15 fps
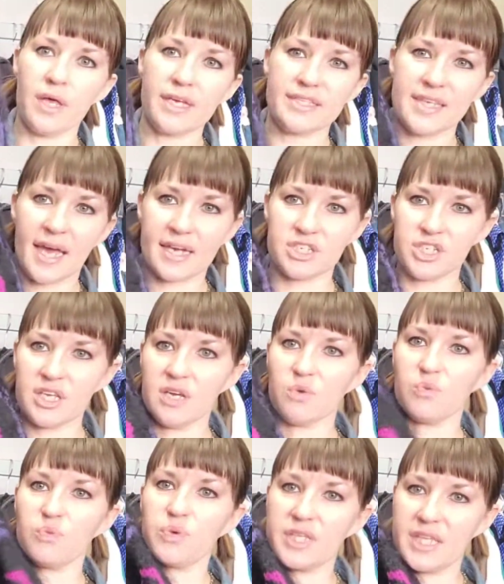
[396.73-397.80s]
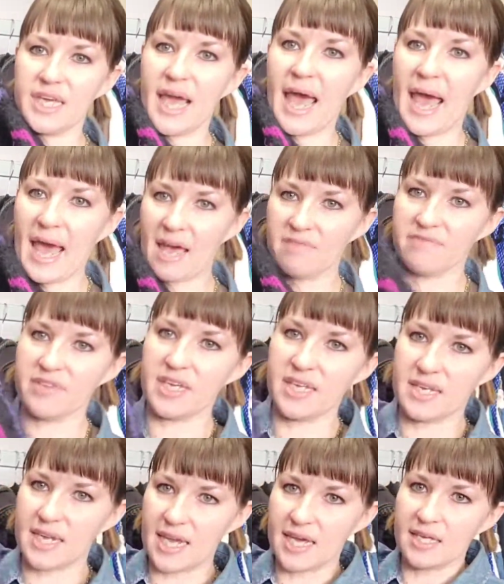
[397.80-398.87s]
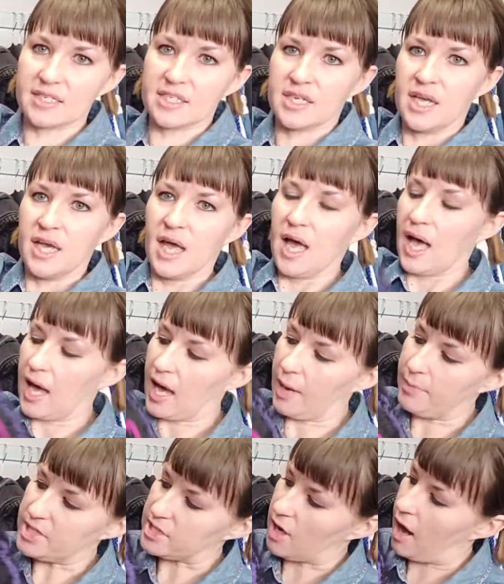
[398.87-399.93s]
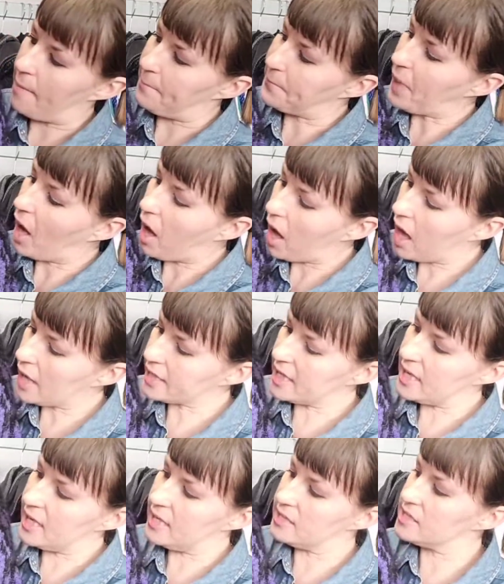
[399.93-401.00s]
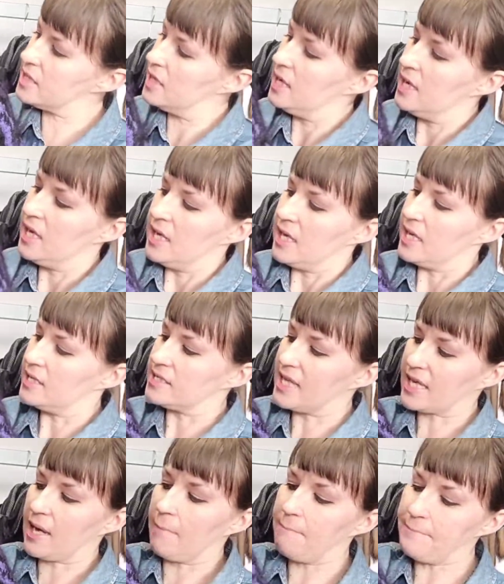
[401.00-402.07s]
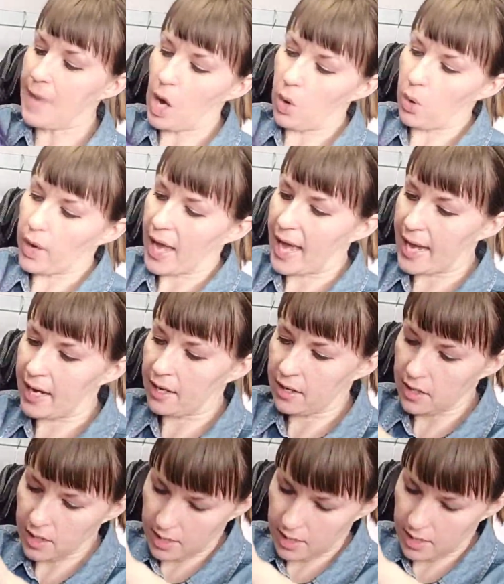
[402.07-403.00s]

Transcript: It's actually a really heavy knit. It's got pockets. It's like a mohair.